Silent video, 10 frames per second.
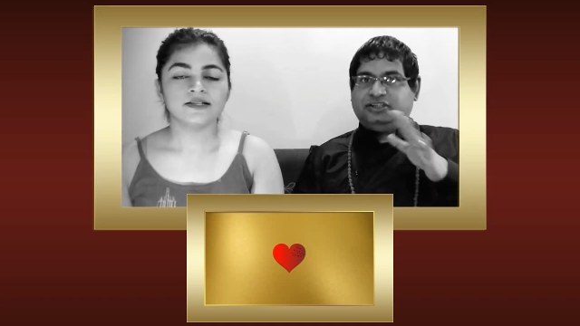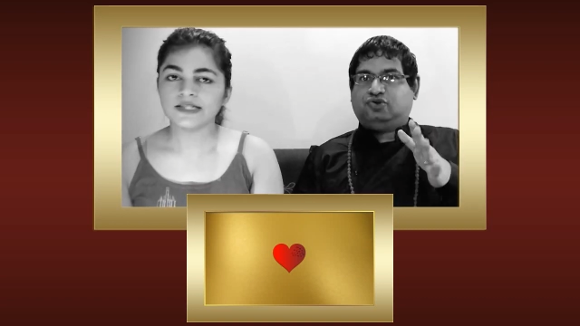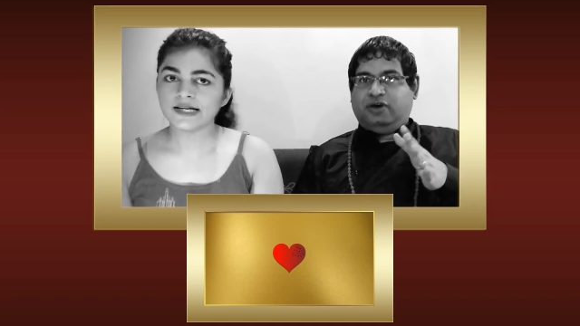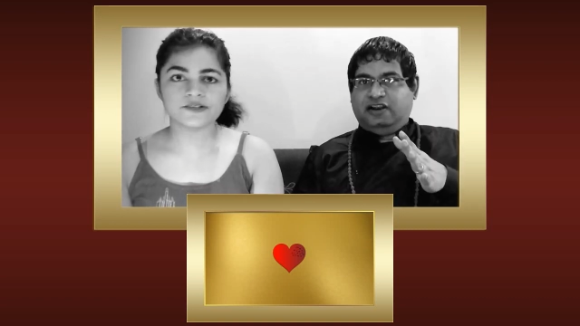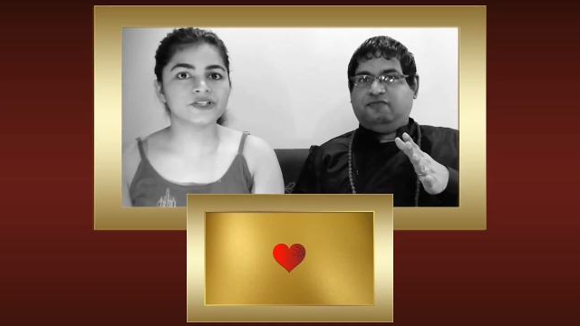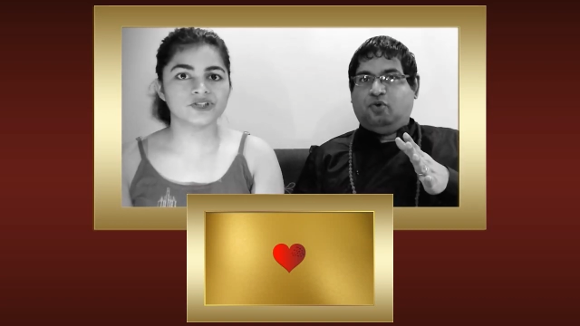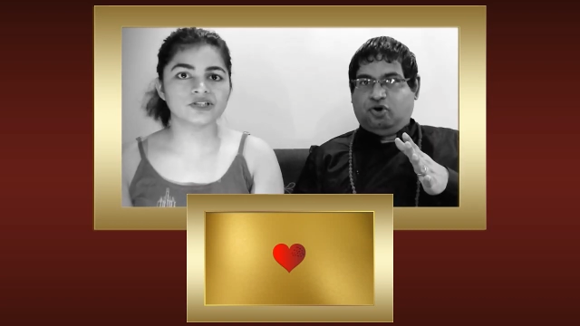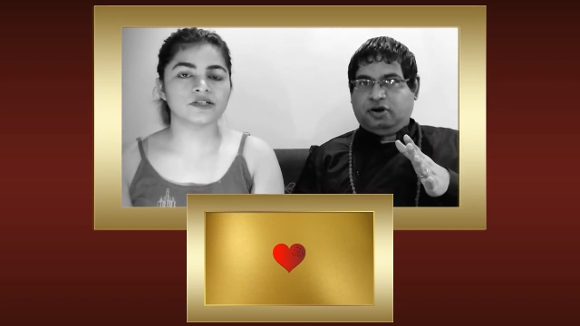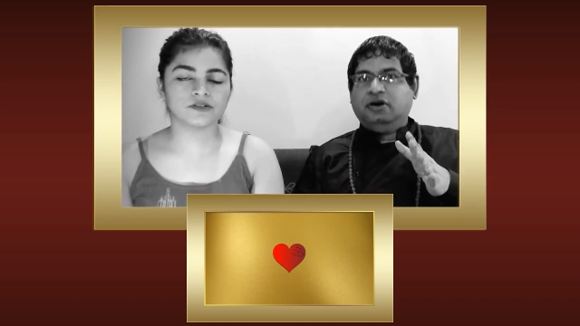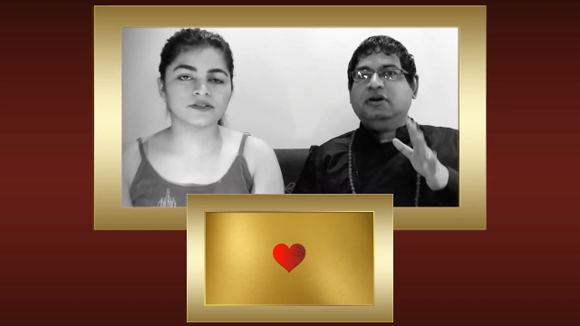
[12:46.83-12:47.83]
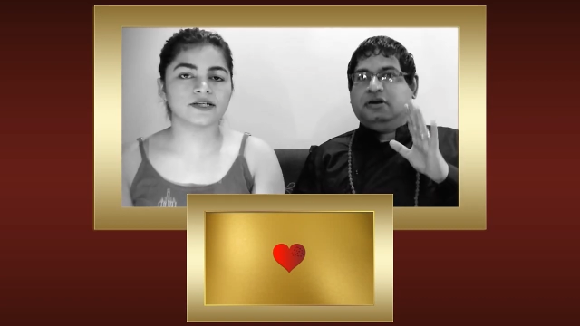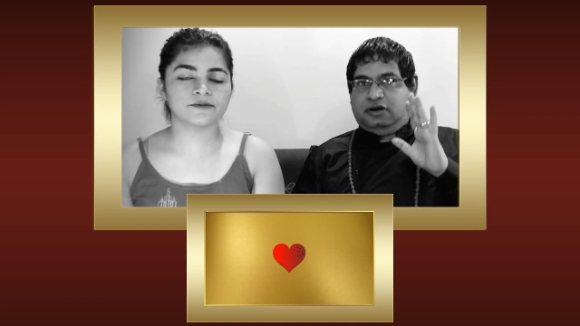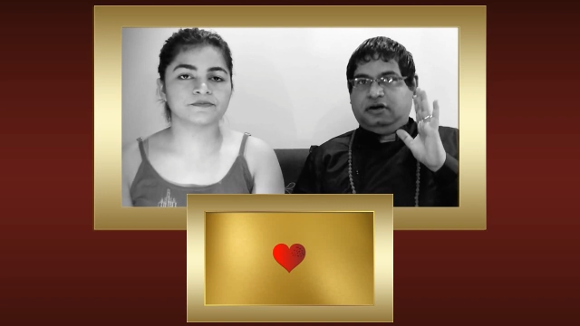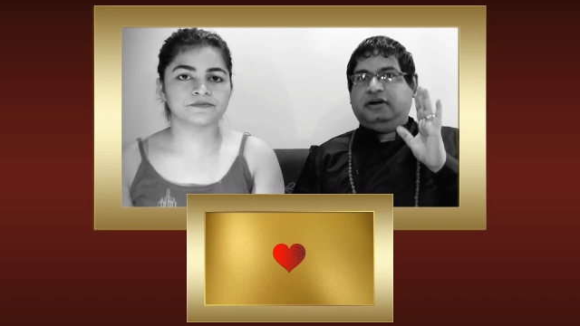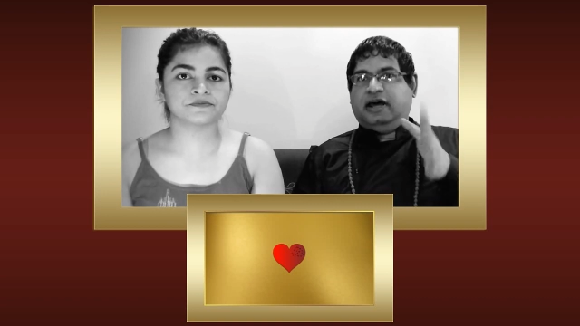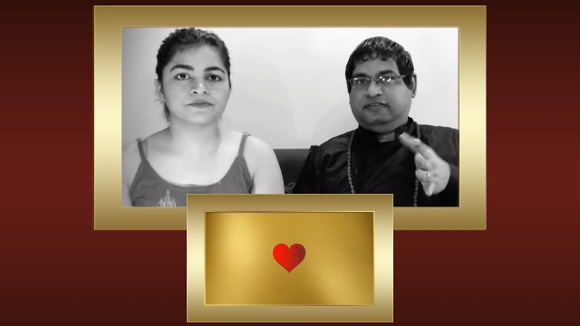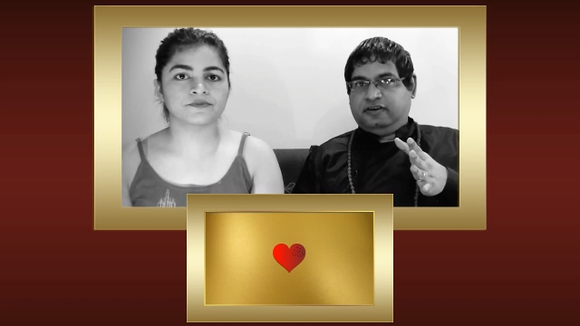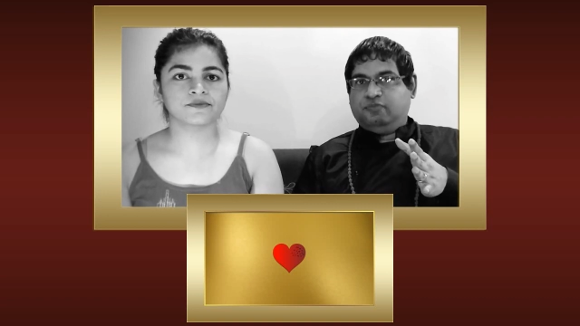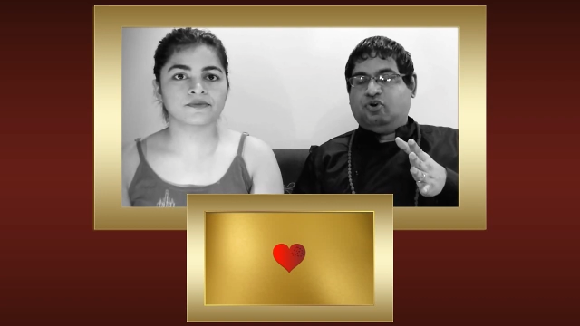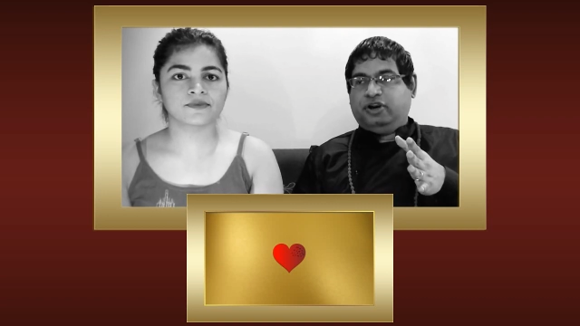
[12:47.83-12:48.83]
Speaker 1: least yeah, regional, more, yeah.
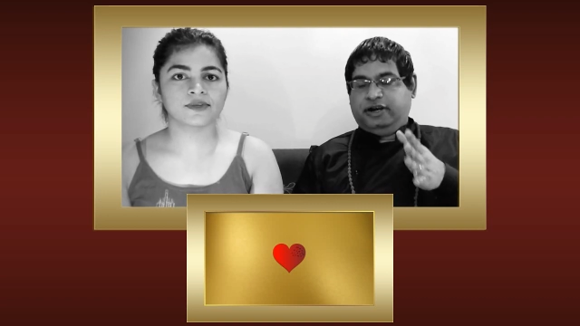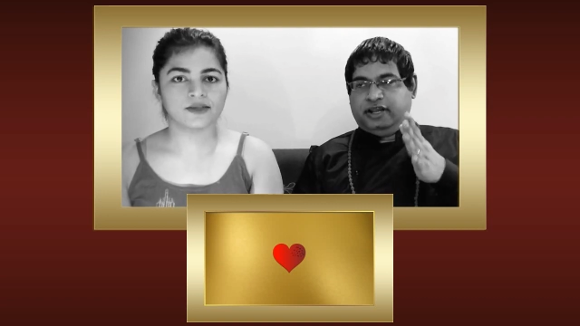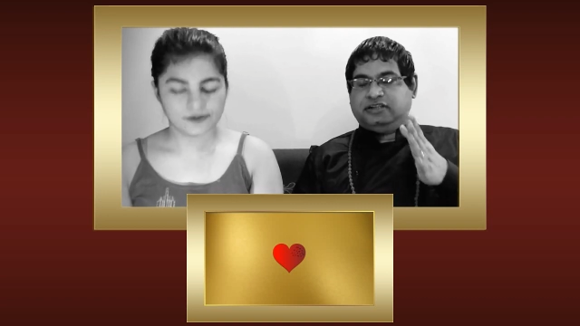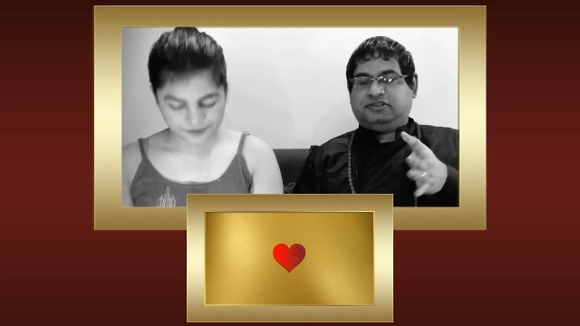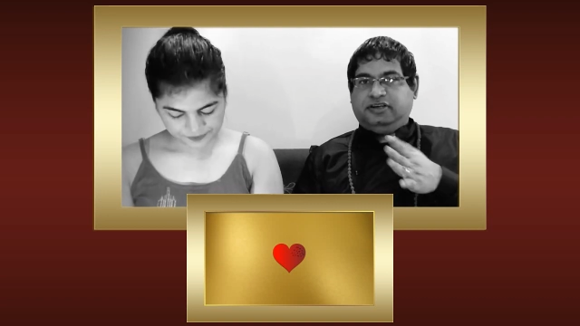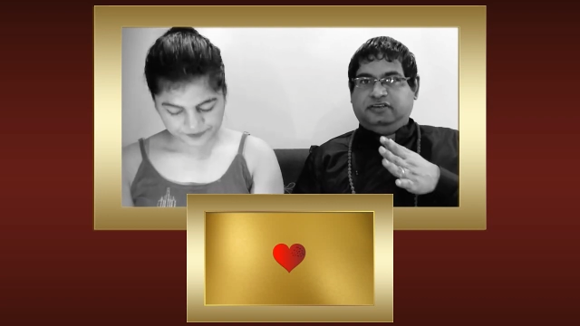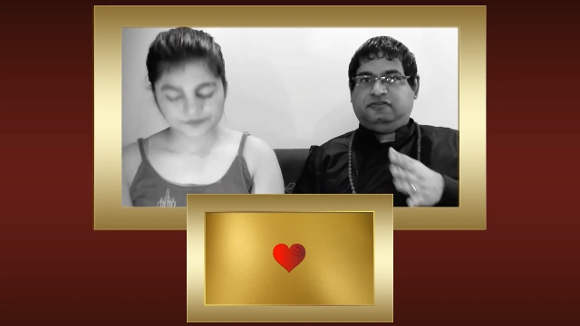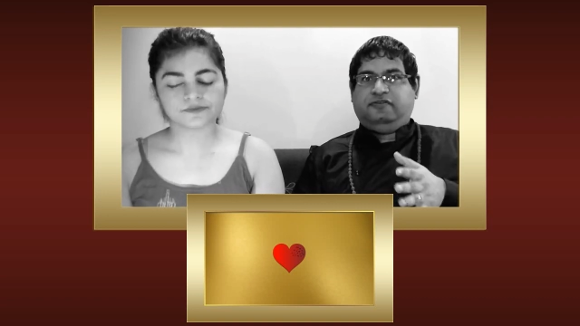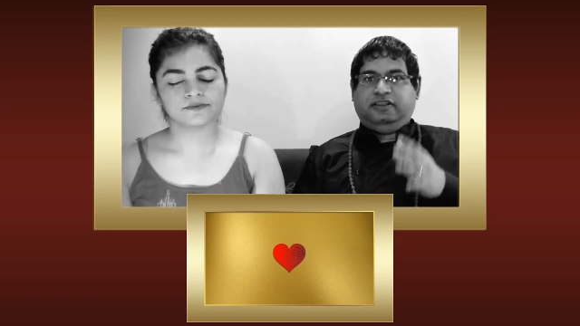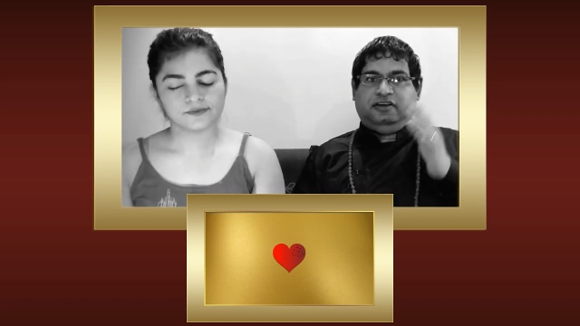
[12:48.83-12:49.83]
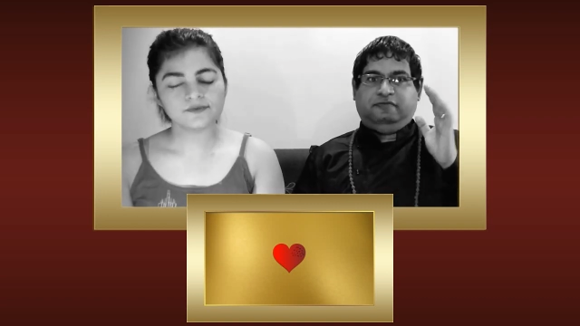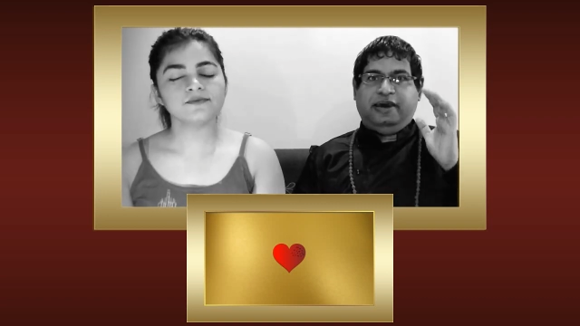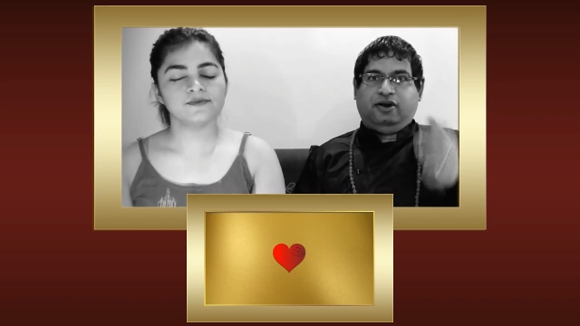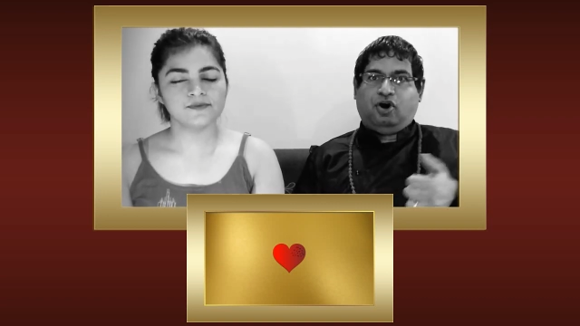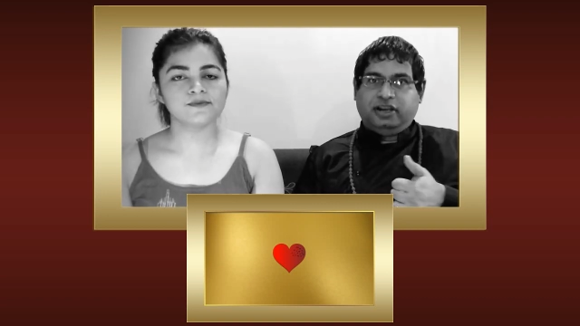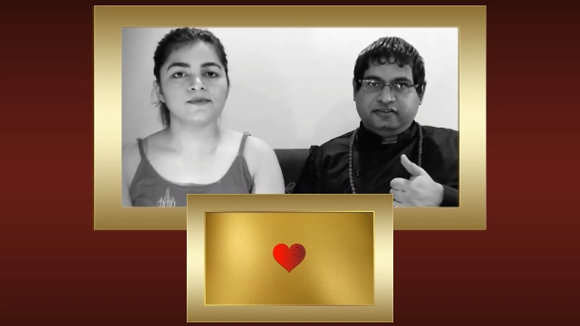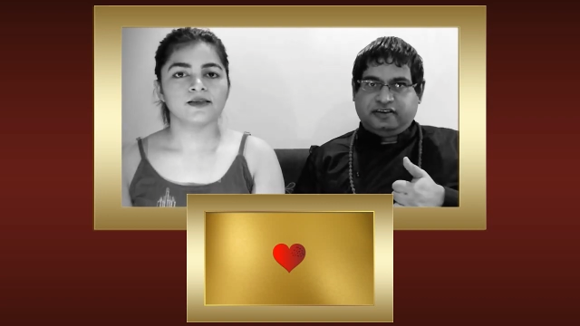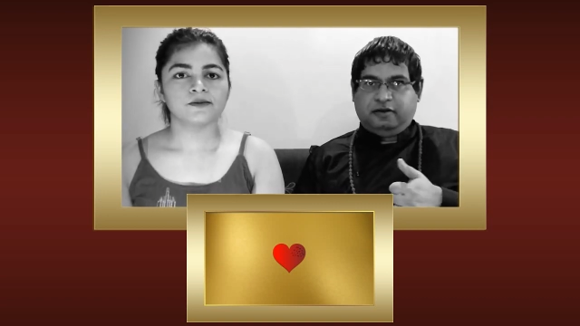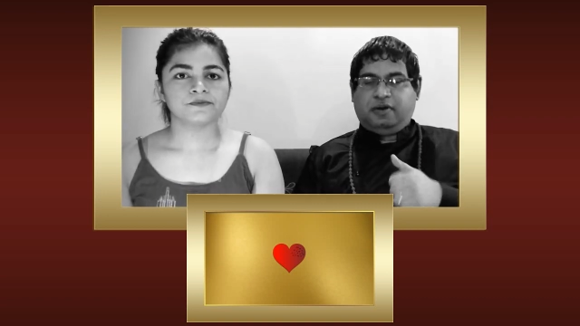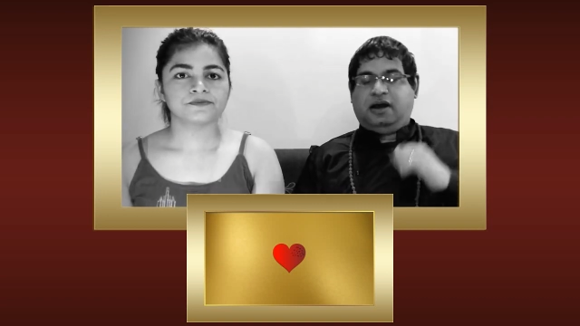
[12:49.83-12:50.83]
dozen more industries, whether it's Bengali
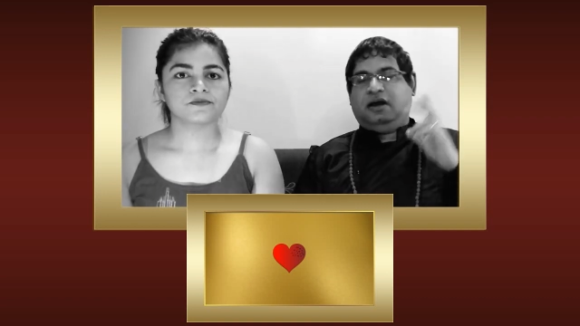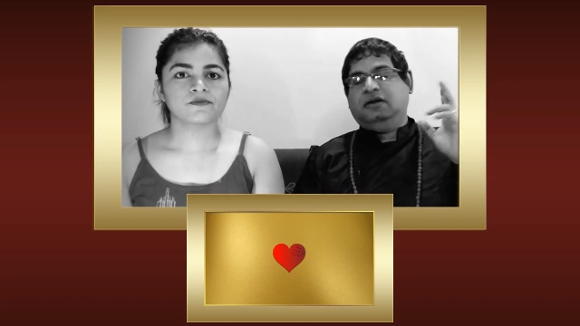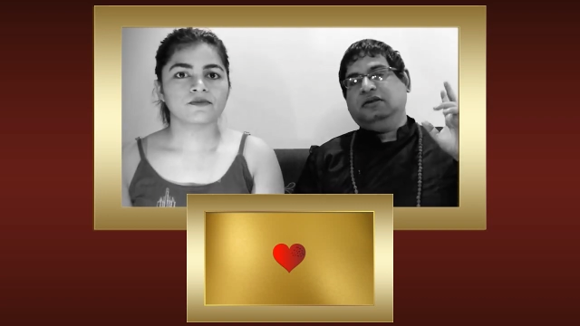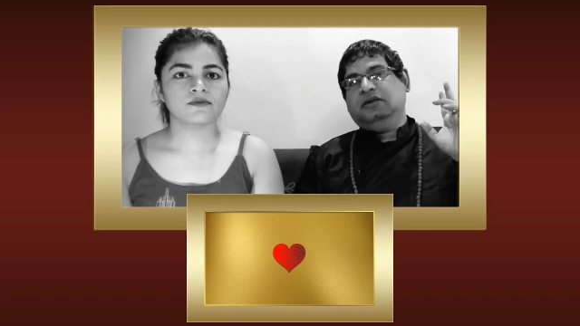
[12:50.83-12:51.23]
cinema,